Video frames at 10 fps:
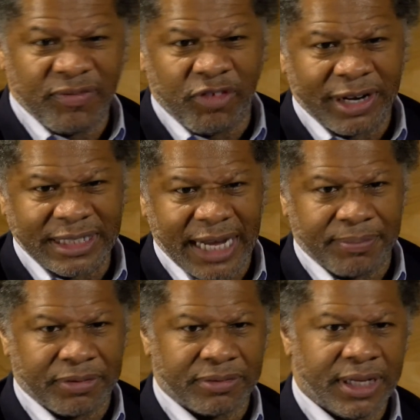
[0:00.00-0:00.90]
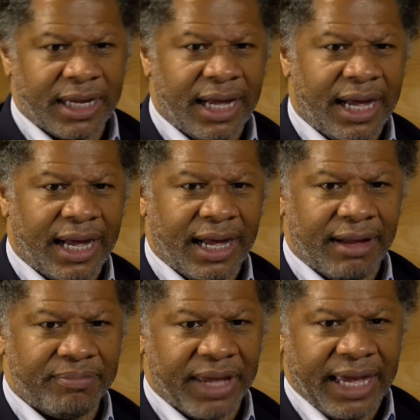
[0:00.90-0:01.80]
for example,
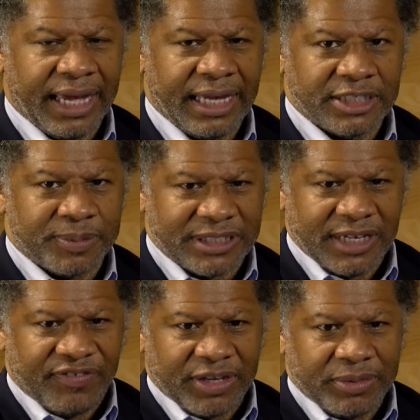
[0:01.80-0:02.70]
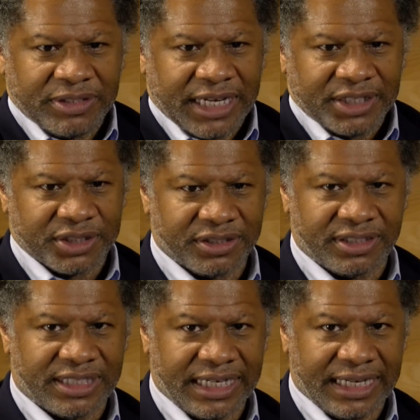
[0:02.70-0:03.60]
um, a specific
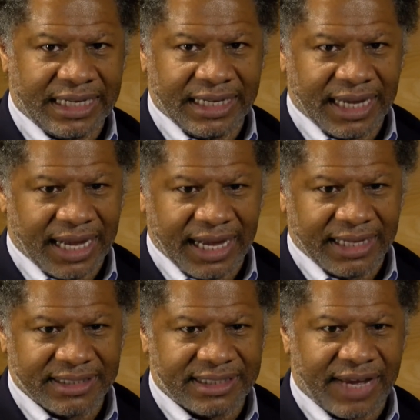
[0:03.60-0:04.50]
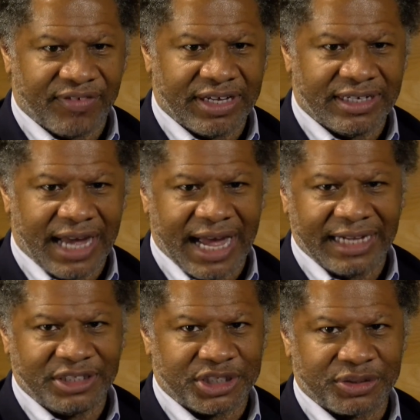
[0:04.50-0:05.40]
mutation,
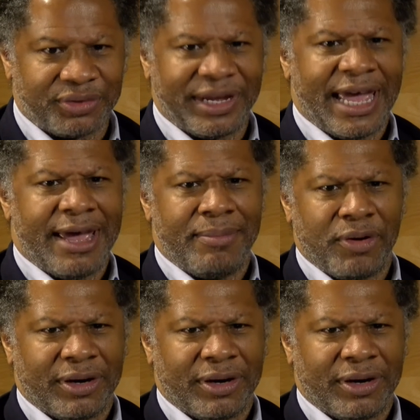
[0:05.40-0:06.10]
T790M, uh,